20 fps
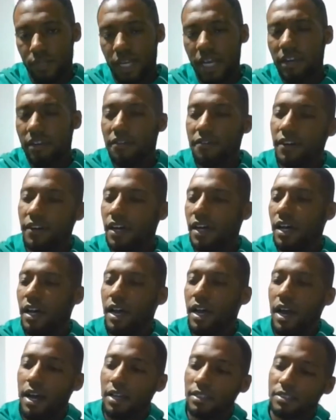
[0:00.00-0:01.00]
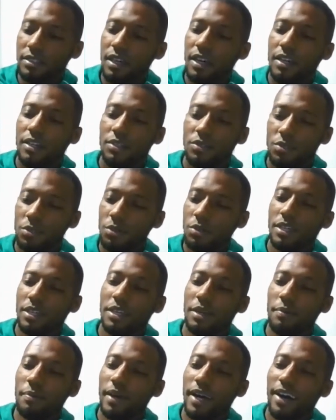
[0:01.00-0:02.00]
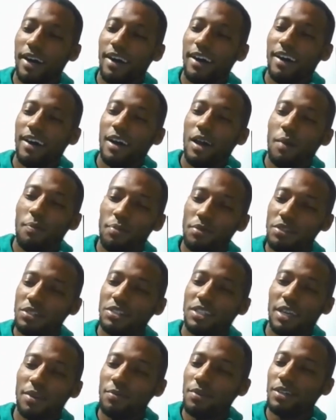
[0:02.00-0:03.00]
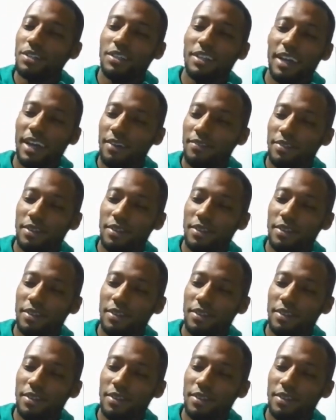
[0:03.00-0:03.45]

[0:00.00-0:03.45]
Matter of fact, I started talking about appreciating what you have,